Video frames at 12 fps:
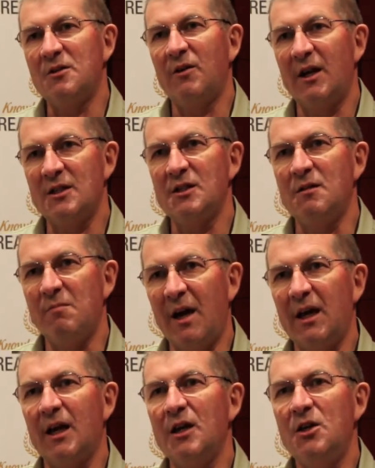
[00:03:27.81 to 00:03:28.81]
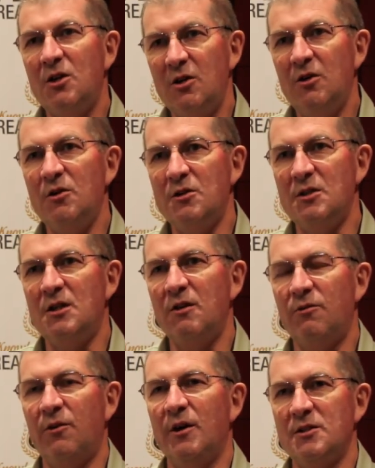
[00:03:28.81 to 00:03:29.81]
to actually make a huge
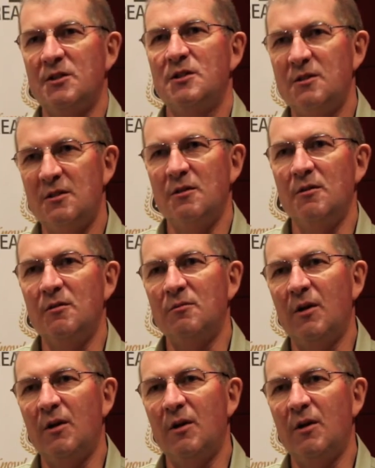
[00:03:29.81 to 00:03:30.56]
difference to,